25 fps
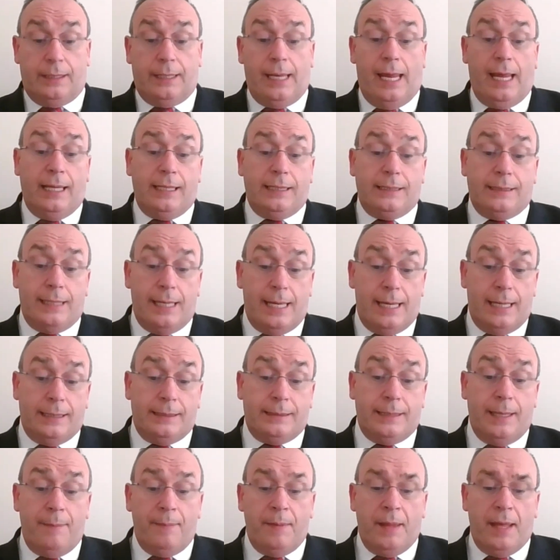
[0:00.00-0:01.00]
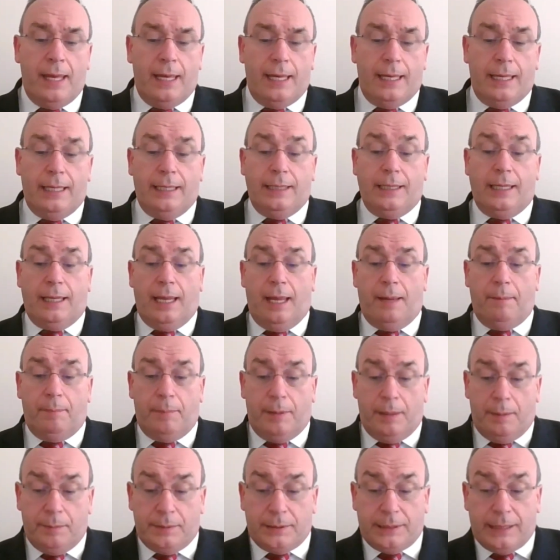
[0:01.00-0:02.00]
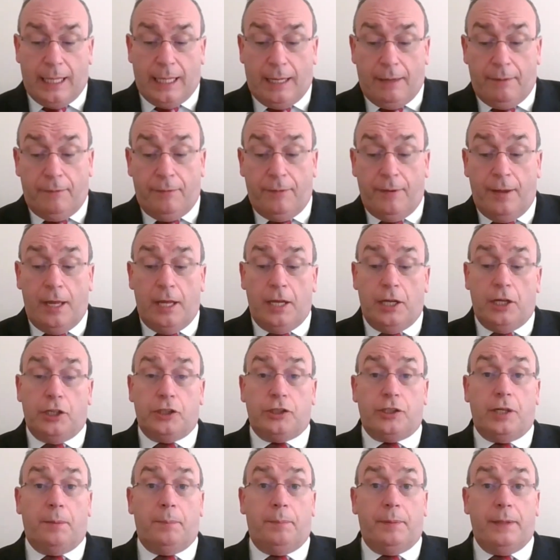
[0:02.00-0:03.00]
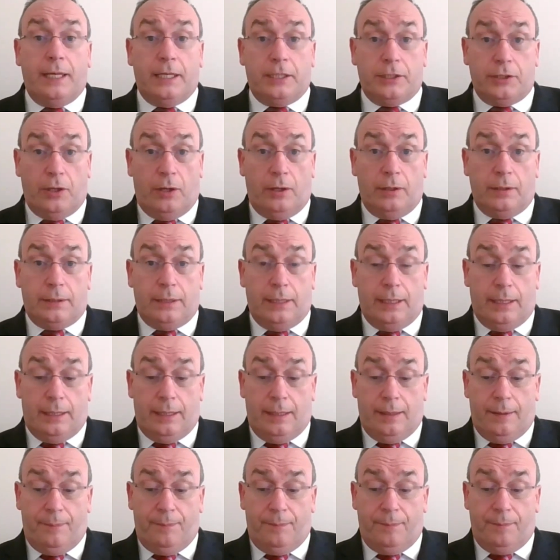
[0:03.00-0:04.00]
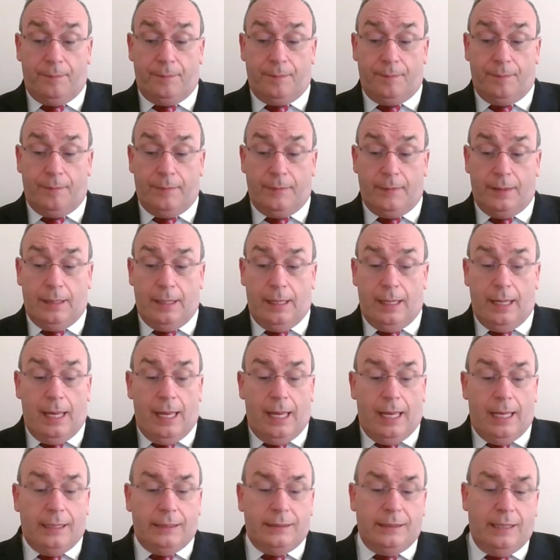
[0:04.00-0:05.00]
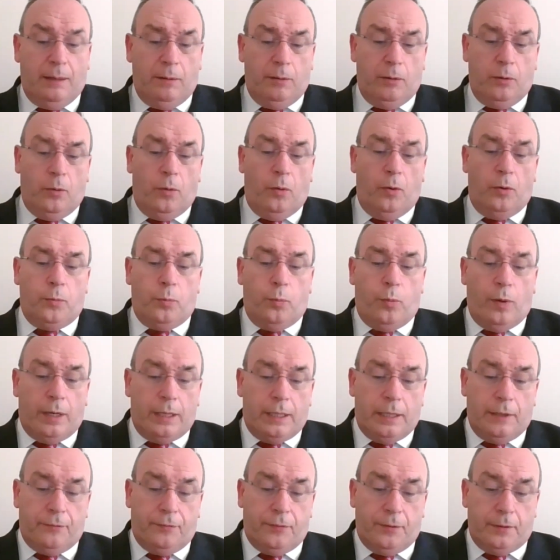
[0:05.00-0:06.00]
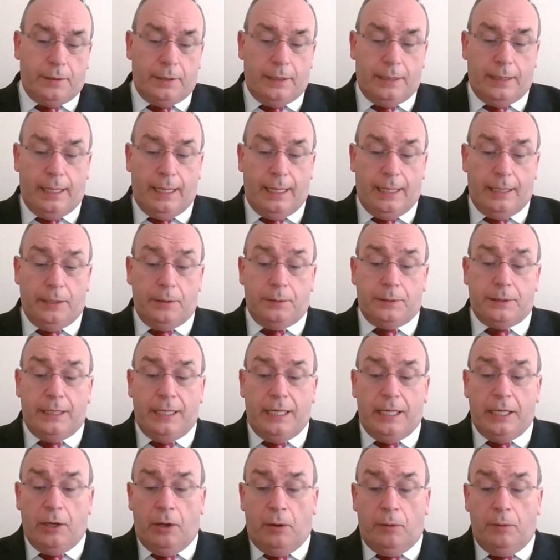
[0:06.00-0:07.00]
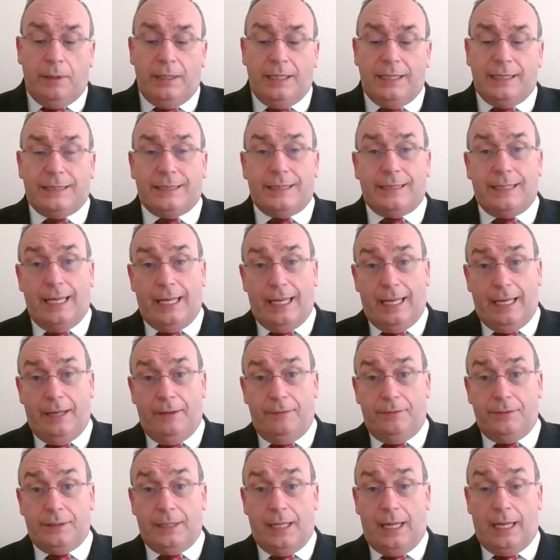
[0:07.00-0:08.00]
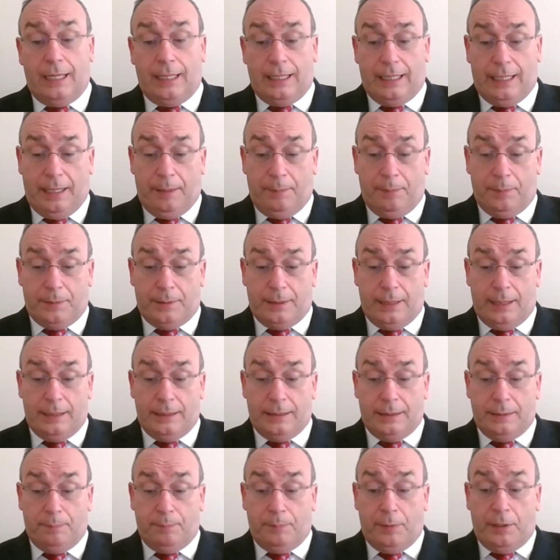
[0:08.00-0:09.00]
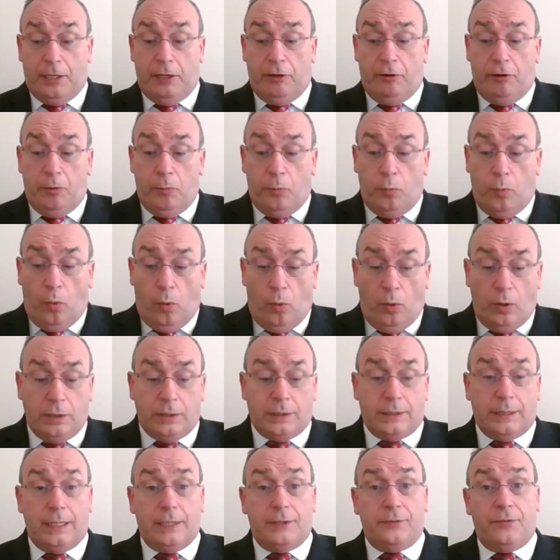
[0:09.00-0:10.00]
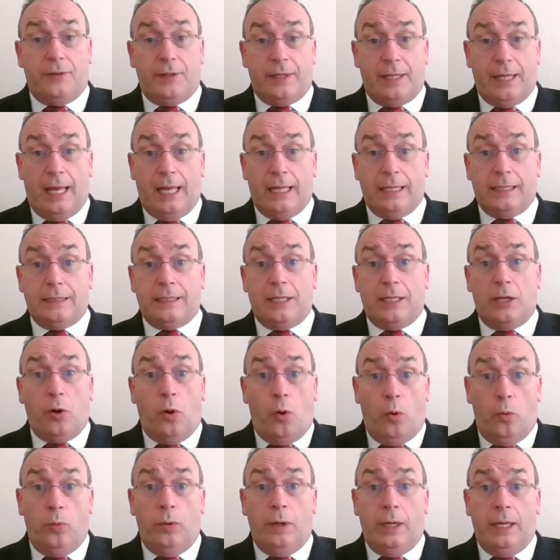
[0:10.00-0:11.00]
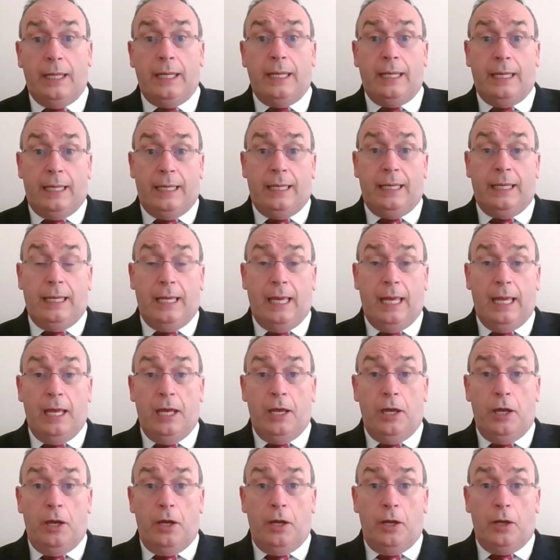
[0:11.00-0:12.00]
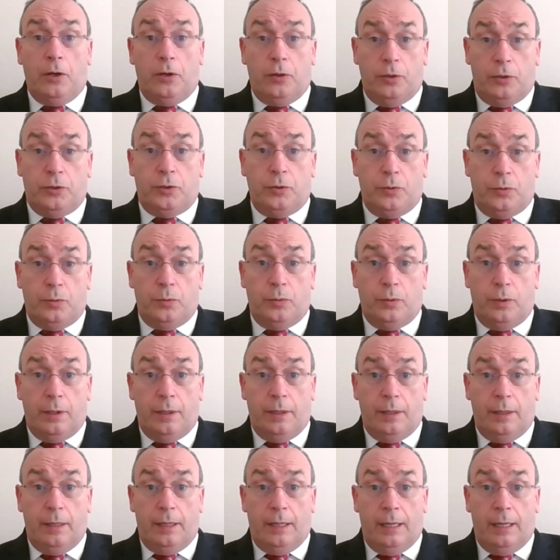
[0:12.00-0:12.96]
The text says, He that humble himself shall be exalted. Isn't our Lord wonderful today? You see, he not only saves and keeps us, but he rewards us for that that only he could do.